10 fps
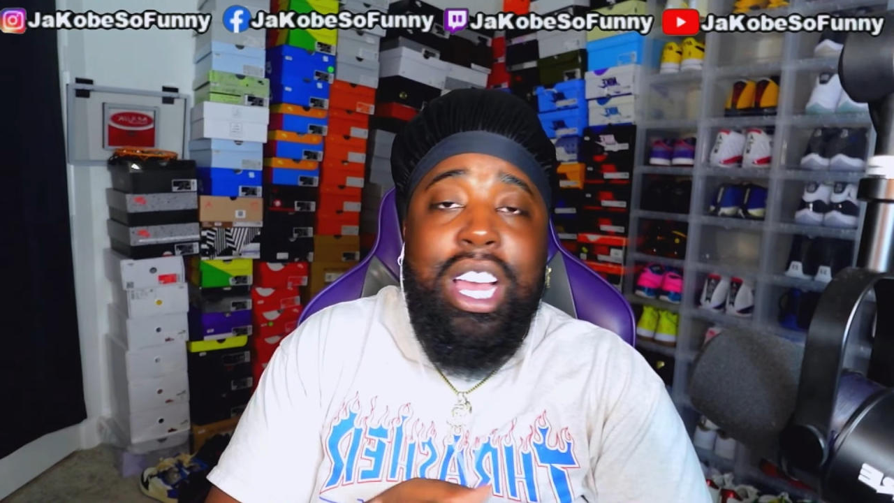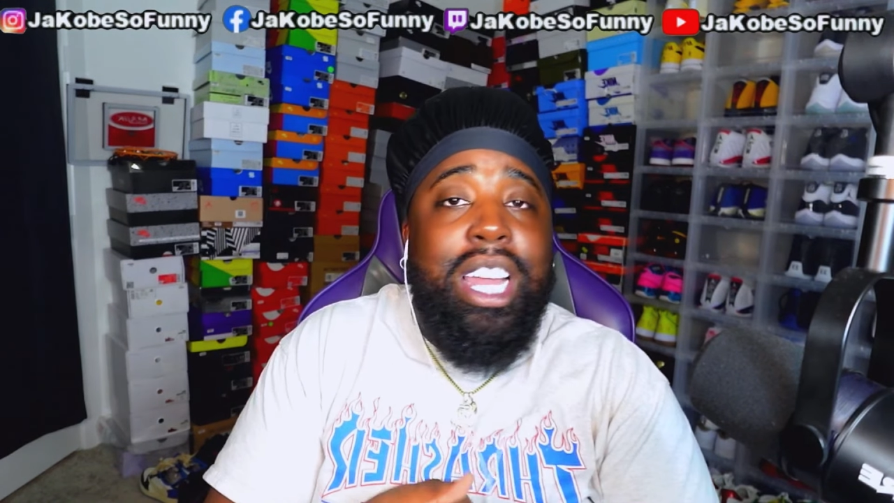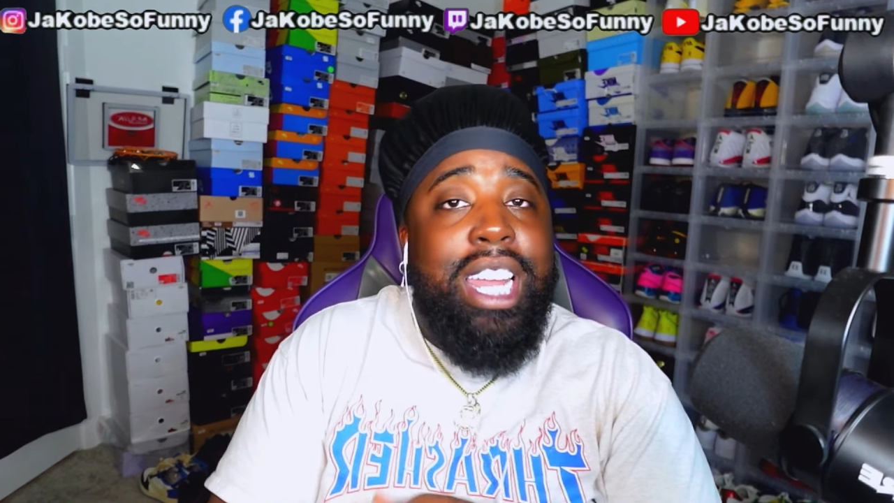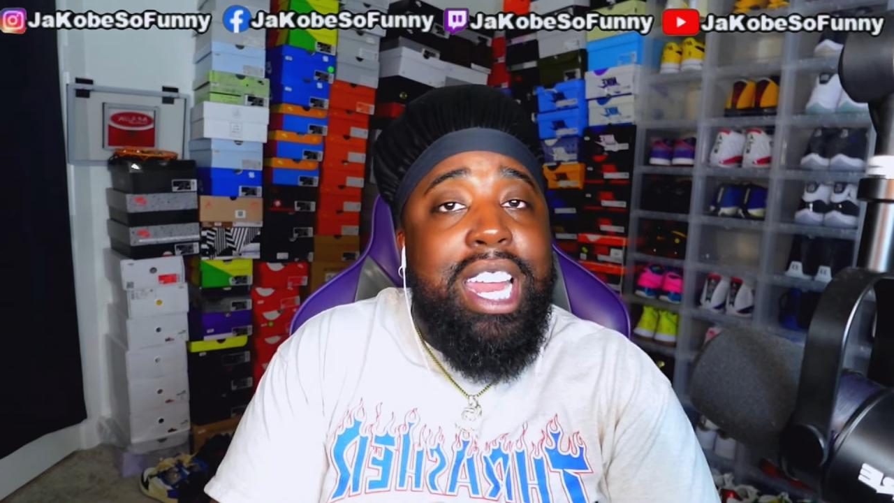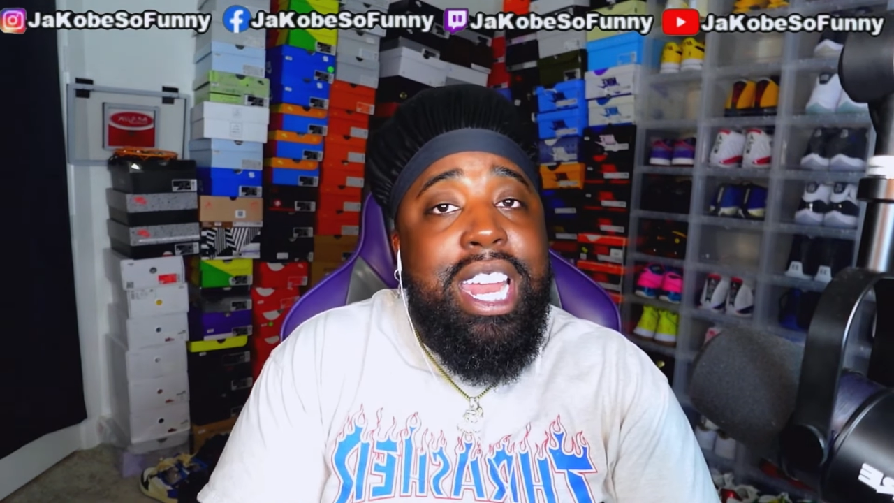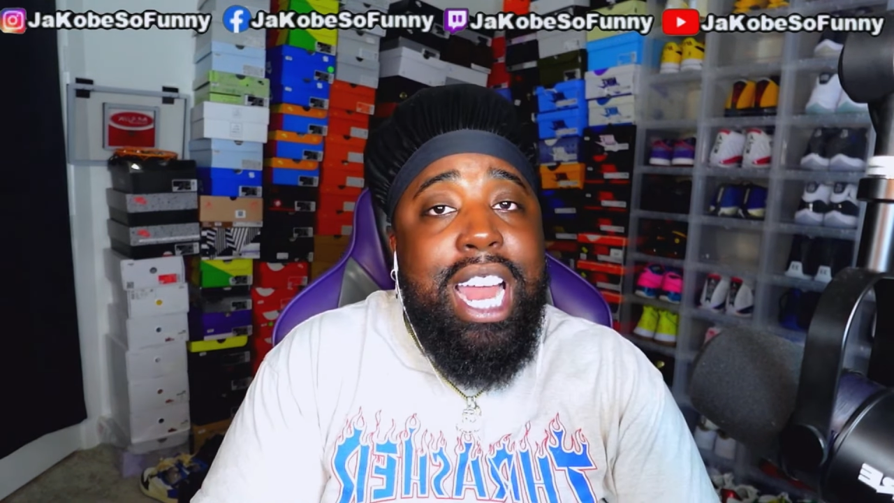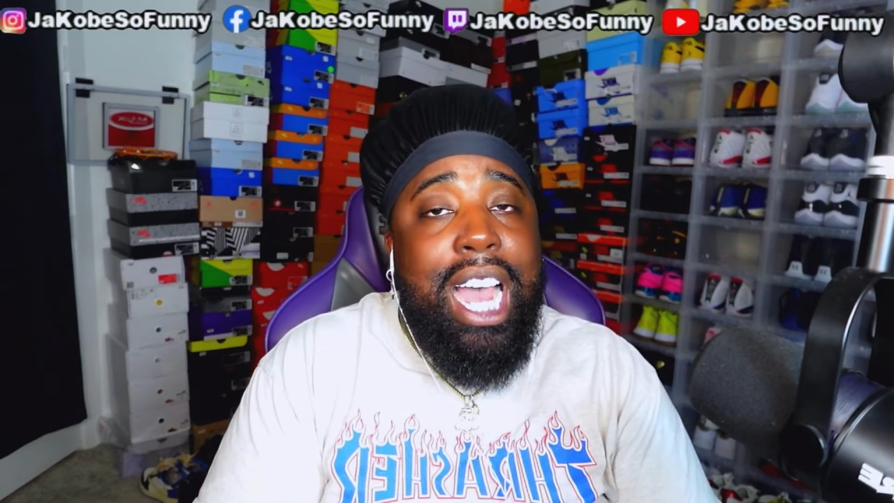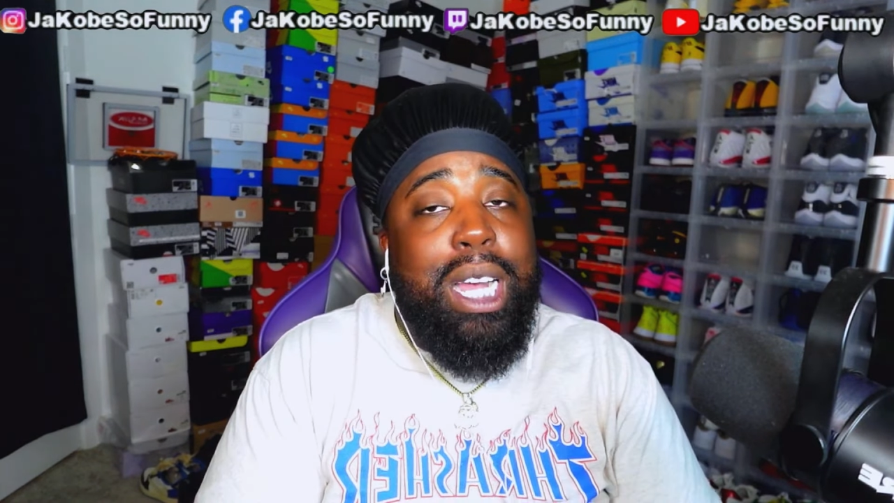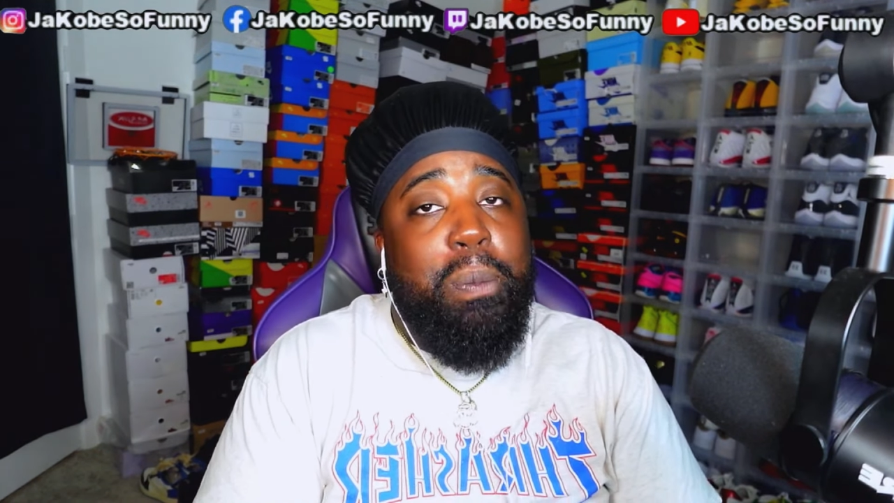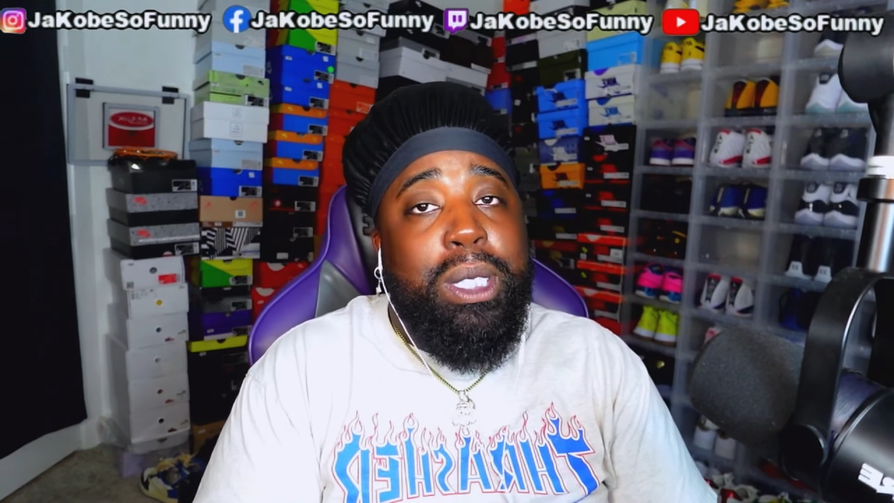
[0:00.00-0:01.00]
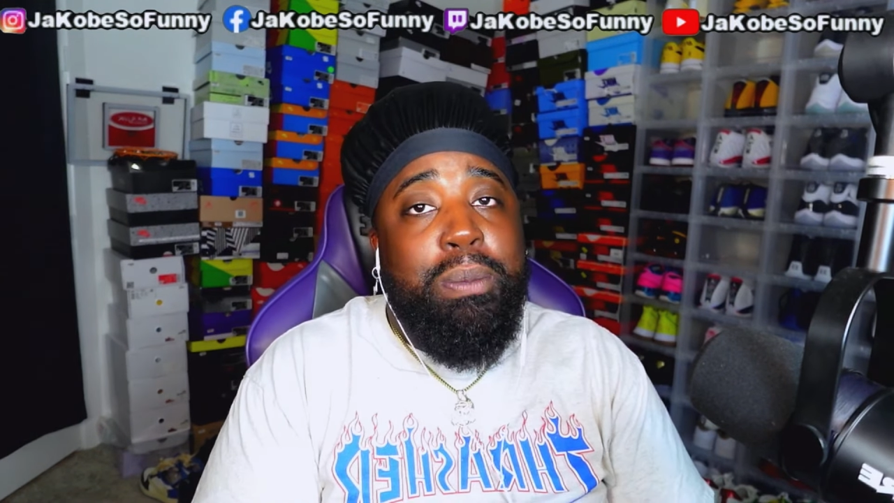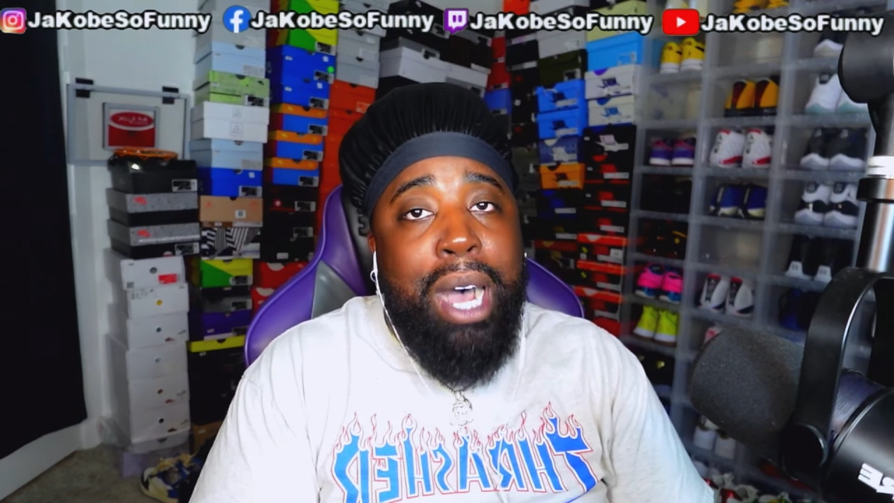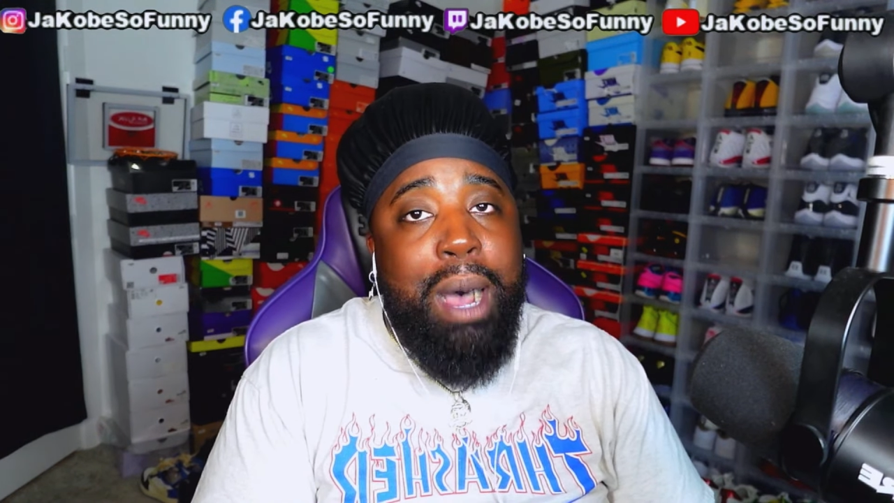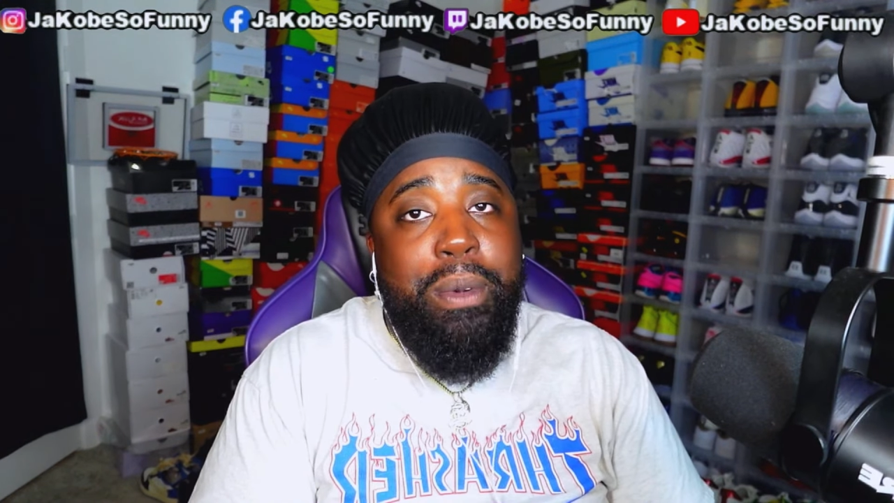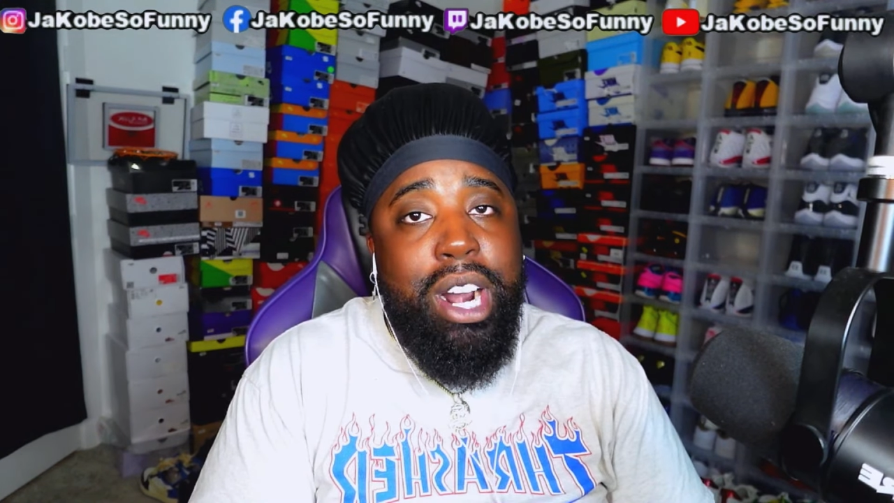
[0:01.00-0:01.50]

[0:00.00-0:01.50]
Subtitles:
Did he knock up his mama